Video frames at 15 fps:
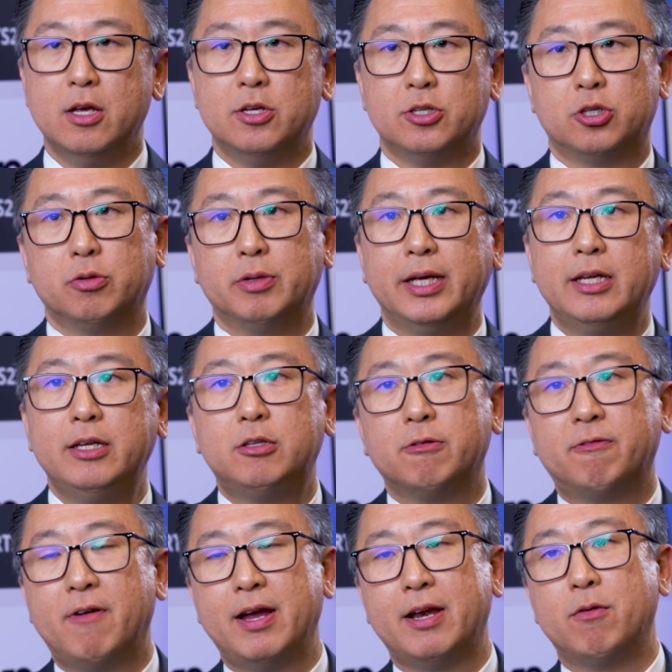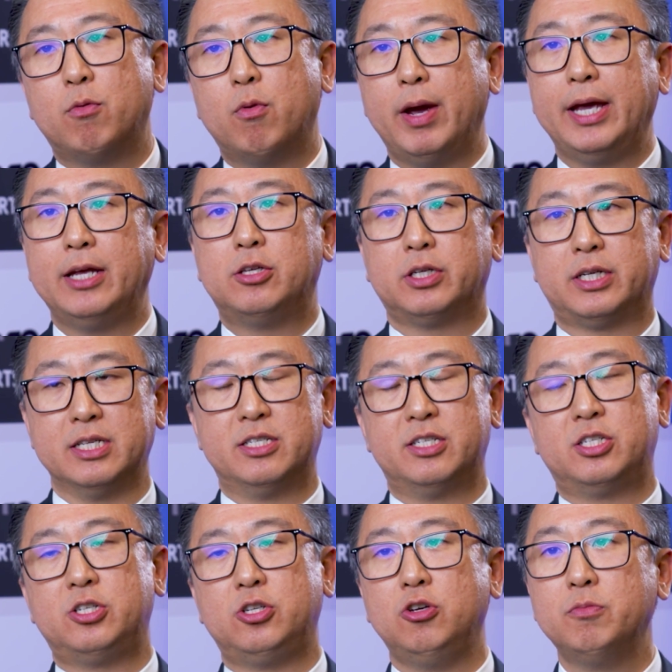So they need to find a way to
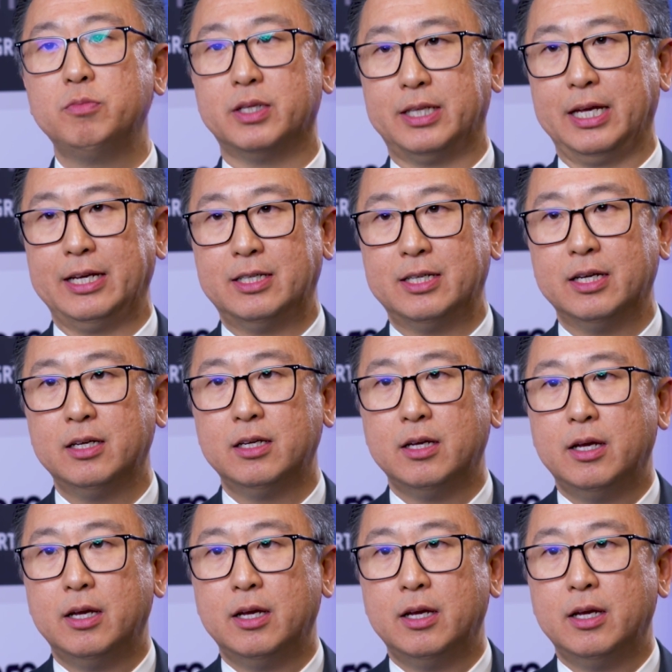consume the data